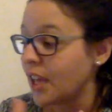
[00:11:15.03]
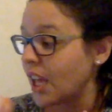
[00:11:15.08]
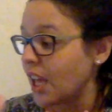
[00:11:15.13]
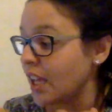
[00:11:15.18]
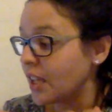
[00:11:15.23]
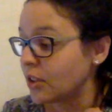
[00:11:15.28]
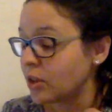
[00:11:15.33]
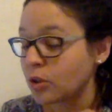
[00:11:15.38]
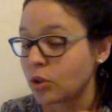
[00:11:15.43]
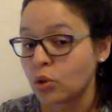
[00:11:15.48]

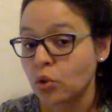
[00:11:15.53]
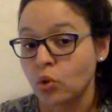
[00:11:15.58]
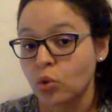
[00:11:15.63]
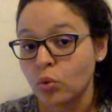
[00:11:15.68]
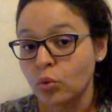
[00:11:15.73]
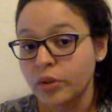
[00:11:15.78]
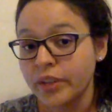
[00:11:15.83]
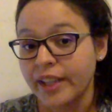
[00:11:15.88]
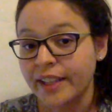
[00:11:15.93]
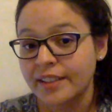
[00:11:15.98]

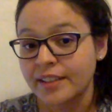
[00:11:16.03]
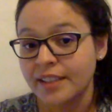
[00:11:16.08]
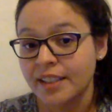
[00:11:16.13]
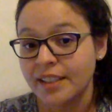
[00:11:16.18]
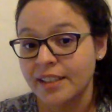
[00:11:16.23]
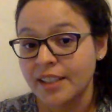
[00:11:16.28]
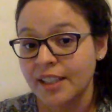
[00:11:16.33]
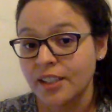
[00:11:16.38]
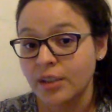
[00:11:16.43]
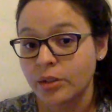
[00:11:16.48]
A2. That
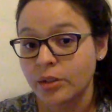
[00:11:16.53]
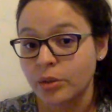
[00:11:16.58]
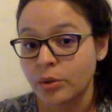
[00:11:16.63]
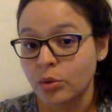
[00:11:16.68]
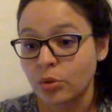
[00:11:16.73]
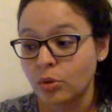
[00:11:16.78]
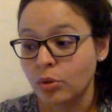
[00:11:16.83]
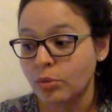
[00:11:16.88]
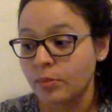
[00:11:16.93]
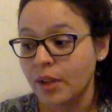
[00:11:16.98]
says A2.